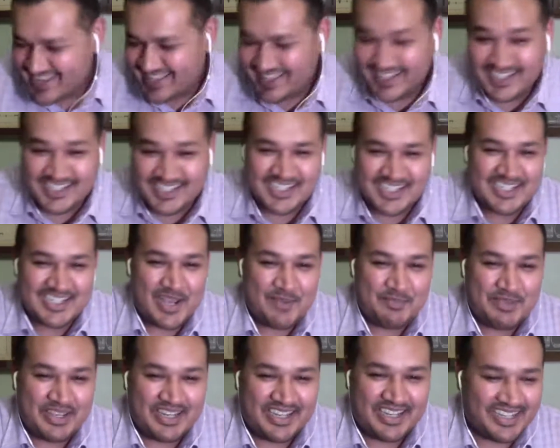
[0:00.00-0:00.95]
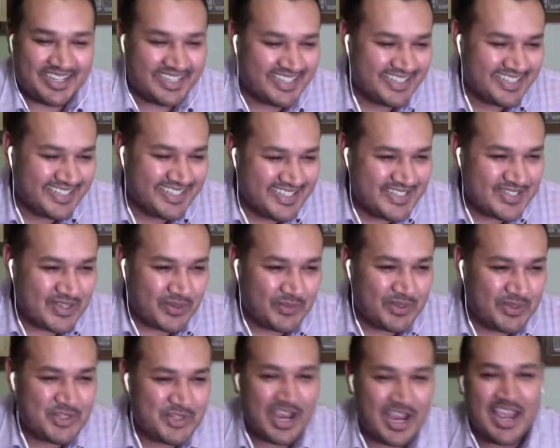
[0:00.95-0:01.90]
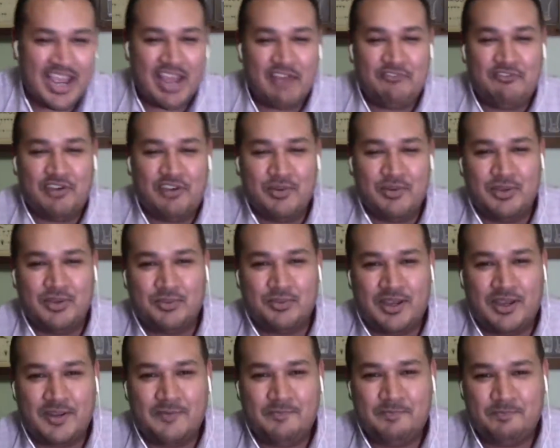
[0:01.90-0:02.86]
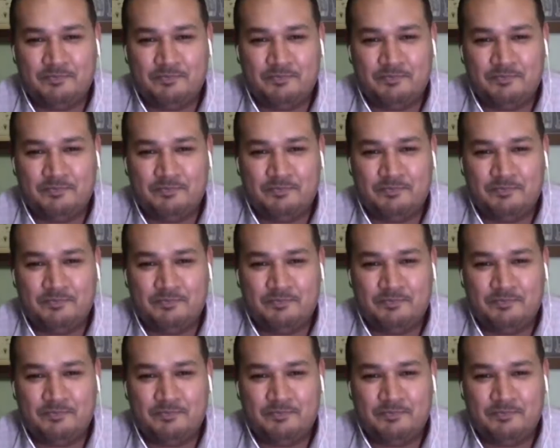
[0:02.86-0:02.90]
This is not me. So we try to have fun with wine.